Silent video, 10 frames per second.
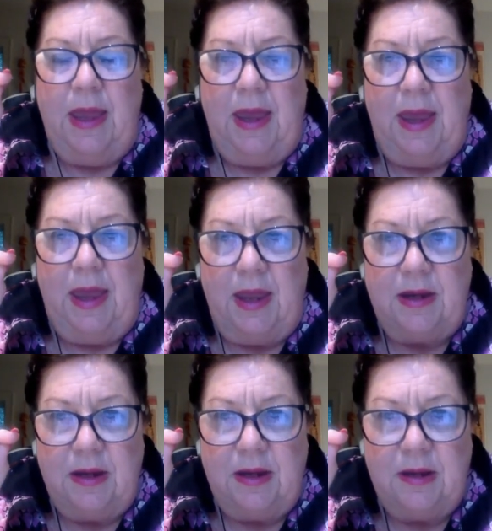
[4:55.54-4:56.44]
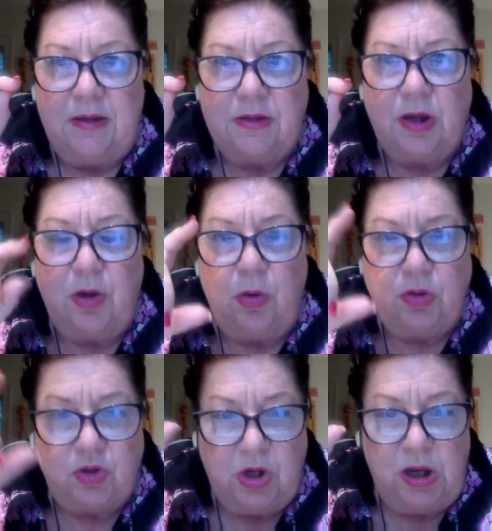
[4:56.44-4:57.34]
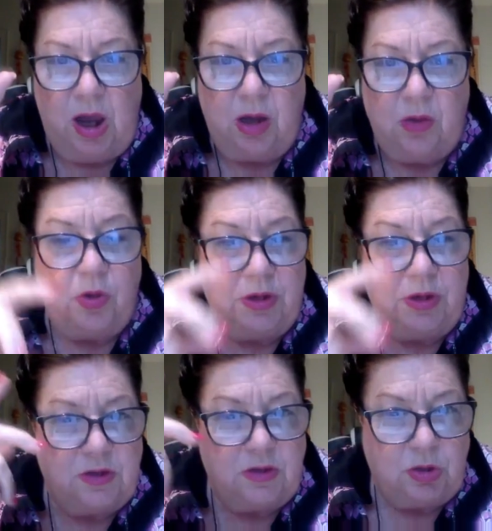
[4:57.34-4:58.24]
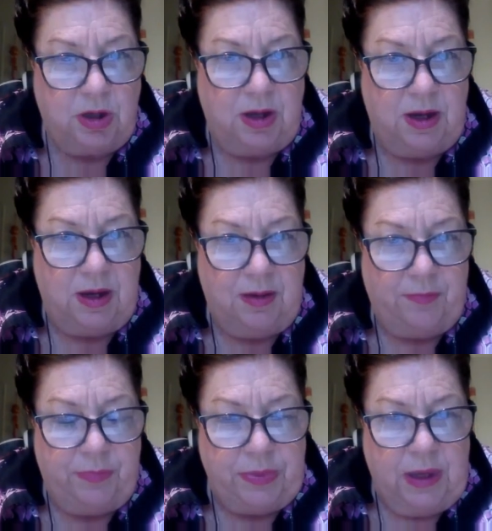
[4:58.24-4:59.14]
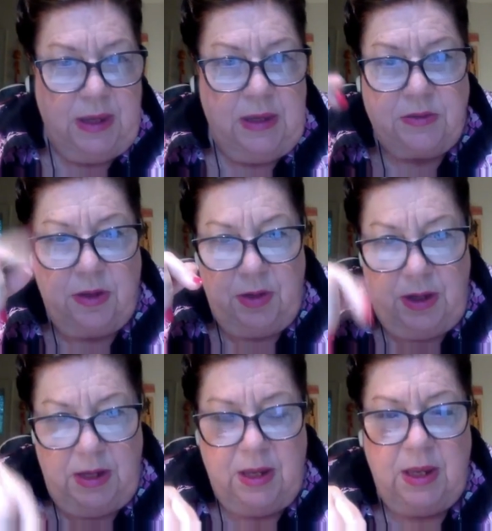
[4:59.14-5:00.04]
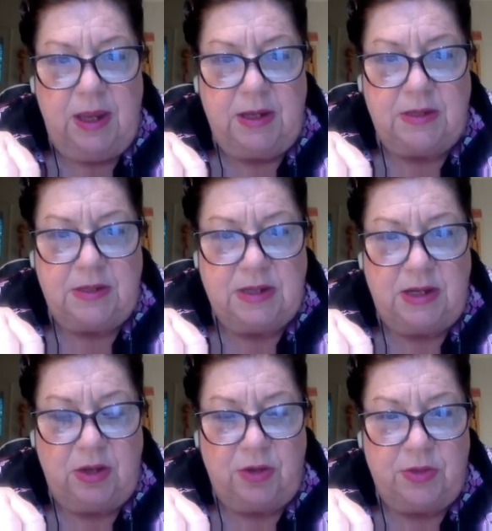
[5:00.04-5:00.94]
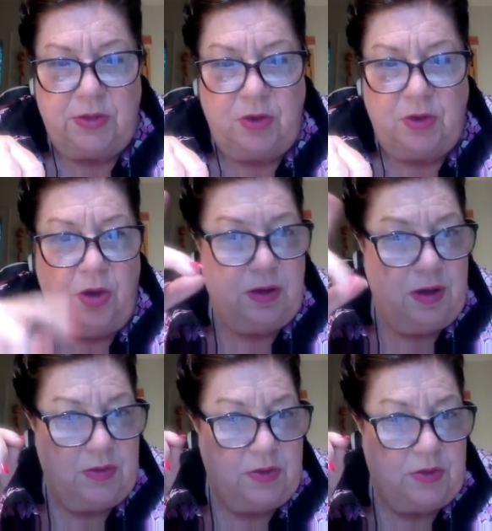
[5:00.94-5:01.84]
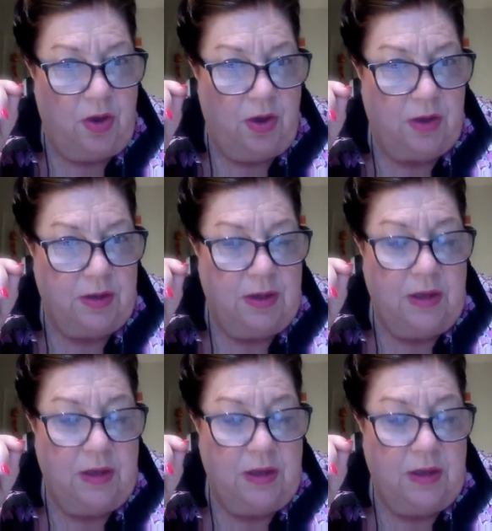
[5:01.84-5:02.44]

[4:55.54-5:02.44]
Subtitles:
And so Jia Young Wood, it's a tree. So it is sitting on the dog, and the dog,